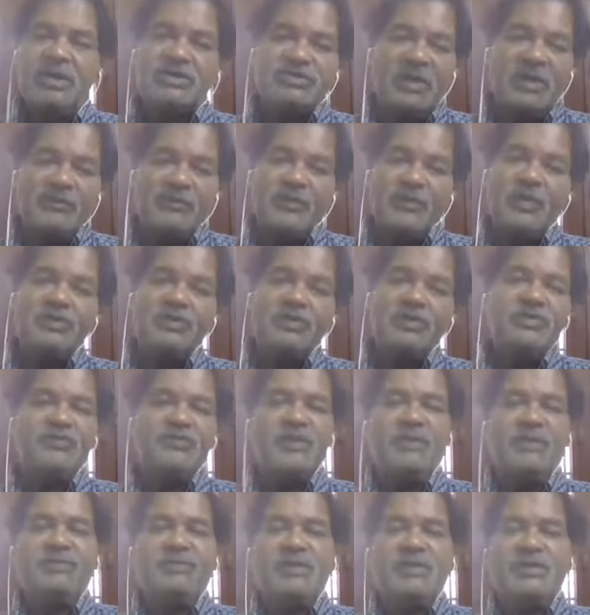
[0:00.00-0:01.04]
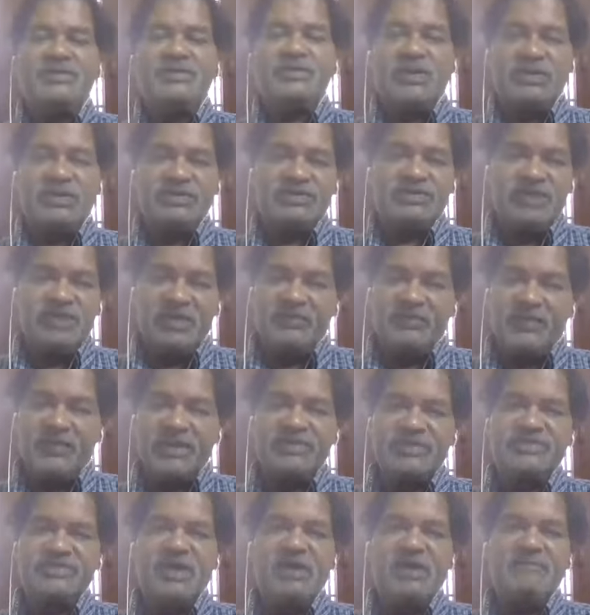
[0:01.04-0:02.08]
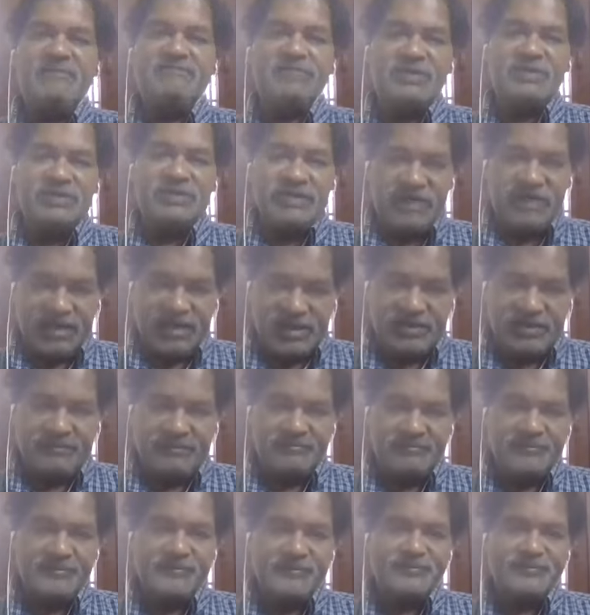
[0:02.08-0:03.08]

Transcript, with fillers: Suppose if a person, say for example, A,